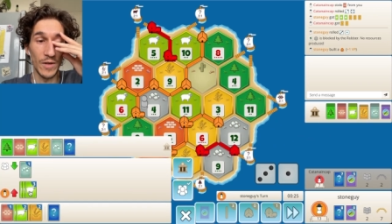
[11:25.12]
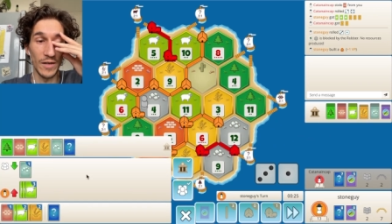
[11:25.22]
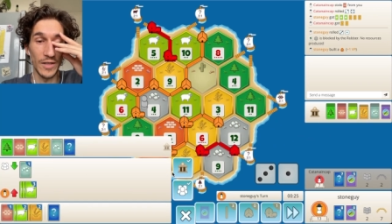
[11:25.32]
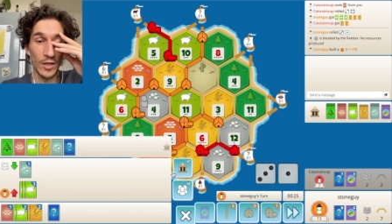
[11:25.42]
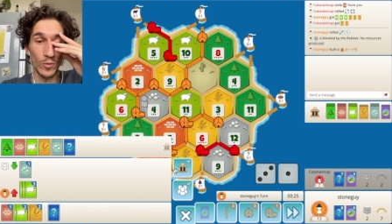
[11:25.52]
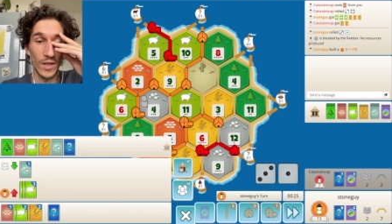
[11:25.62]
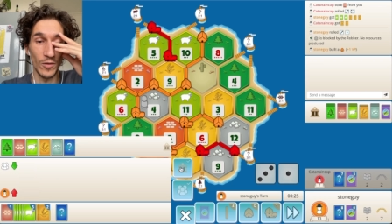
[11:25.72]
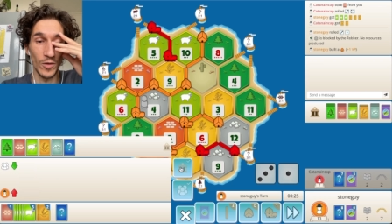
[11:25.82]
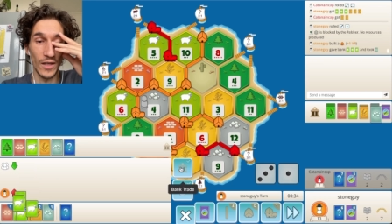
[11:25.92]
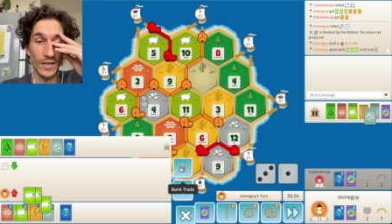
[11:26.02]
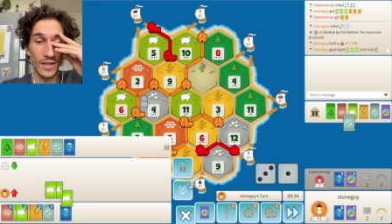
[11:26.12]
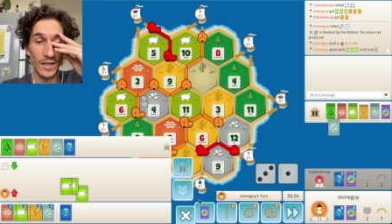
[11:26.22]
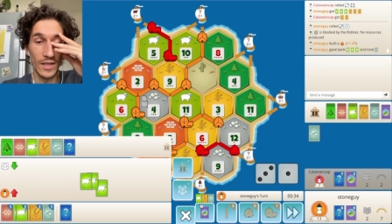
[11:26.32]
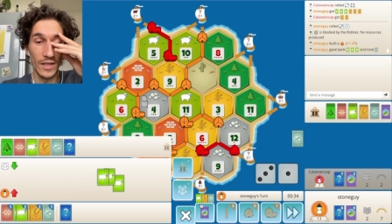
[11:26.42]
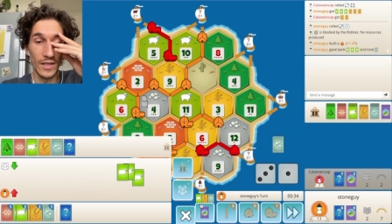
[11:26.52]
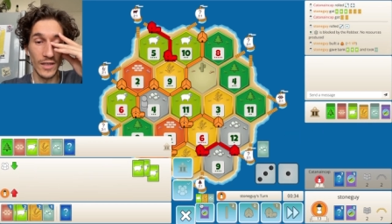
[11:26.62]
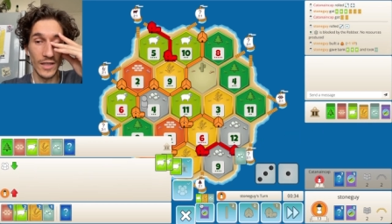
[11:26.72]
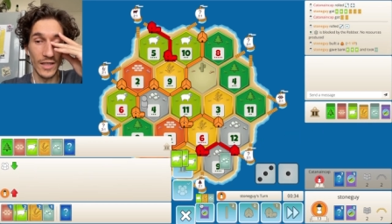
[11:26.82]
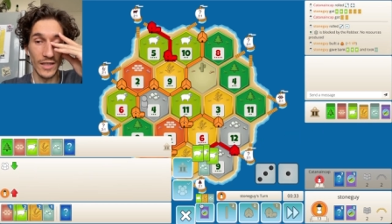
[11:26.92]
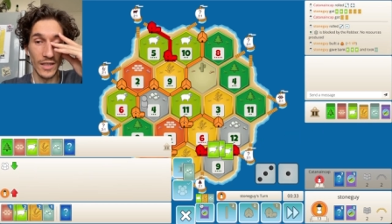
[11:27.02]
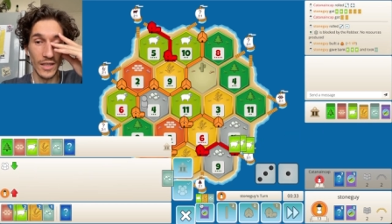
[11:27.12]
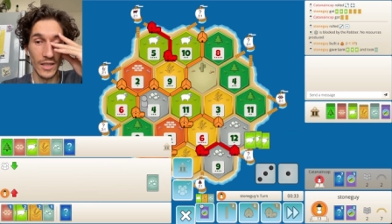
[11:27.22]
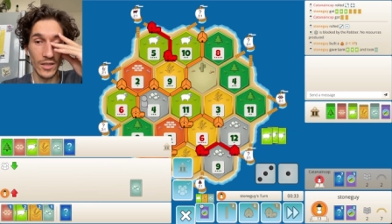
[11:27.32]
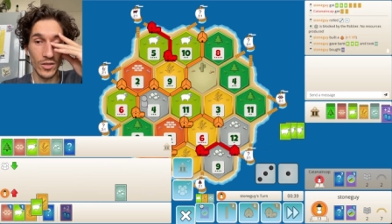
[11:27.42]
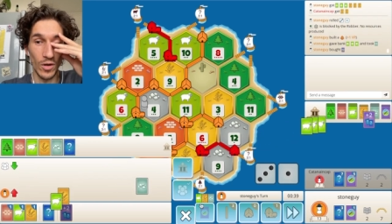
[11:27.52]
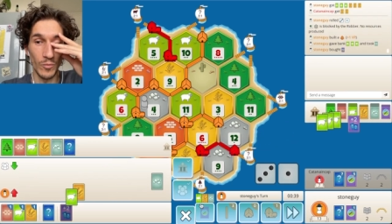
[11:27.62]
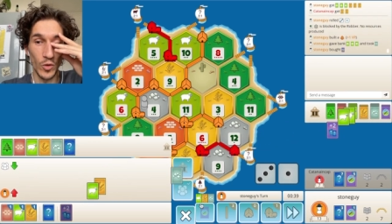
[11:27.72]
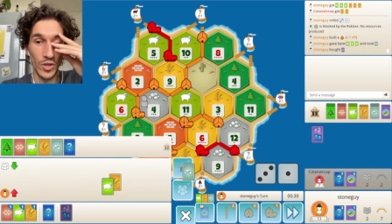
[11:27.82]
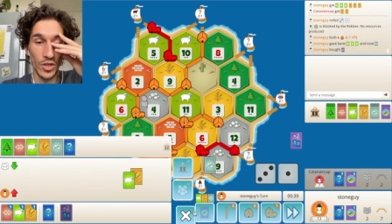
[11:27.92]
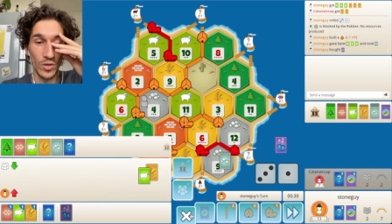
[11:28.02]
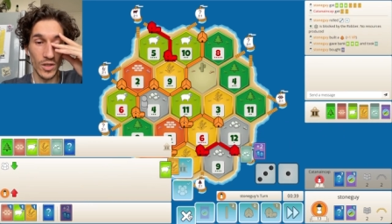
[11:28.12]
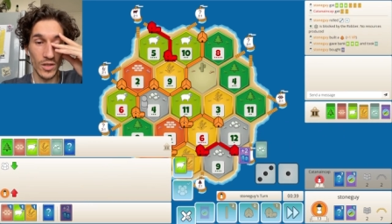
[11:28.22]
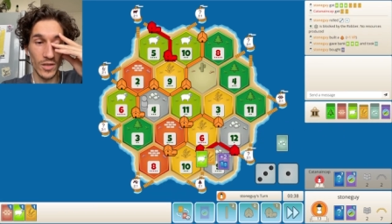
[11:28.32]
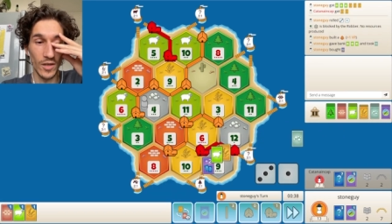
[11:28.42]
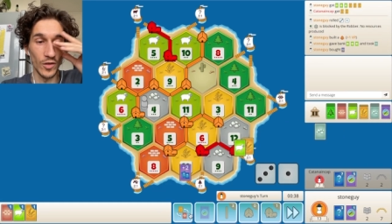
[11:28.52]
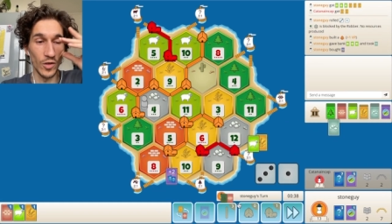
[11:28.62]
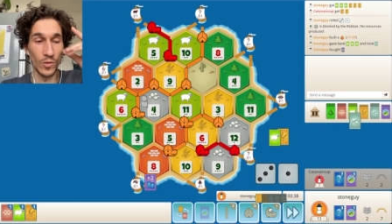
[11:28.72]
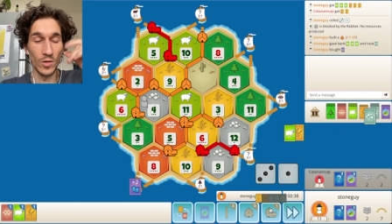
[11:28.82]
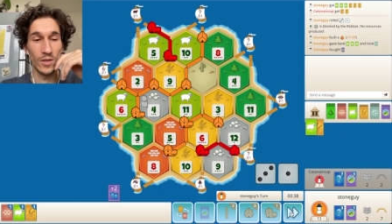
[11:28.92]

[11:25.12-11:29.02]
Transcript: we have three to one now, okay. So I'm gonna use it. Oh no.